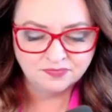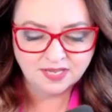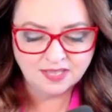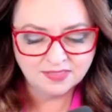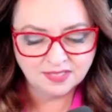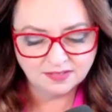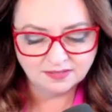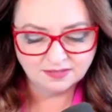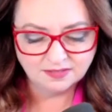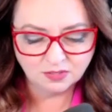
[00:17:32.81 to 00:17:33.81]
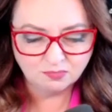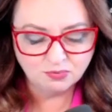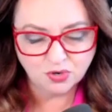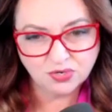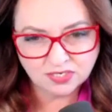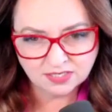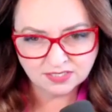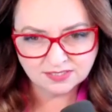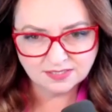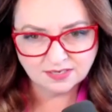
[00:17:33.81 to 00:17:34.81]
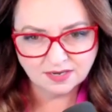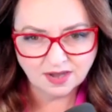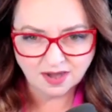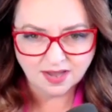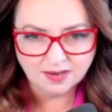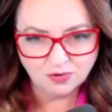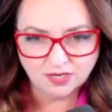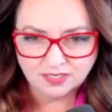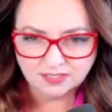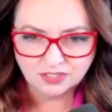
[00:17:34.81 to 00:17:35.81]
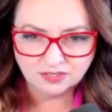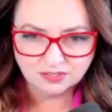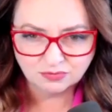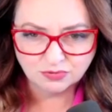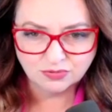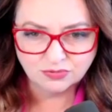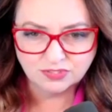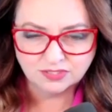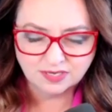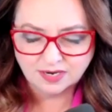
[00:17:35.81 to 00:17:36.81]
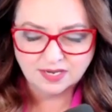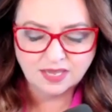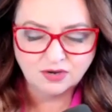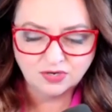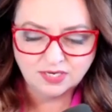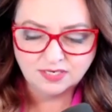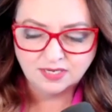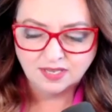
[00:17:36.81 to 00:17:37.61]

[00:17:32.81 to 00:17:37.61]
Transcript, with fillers: And the, the brokenness that I brought into this world and that I carried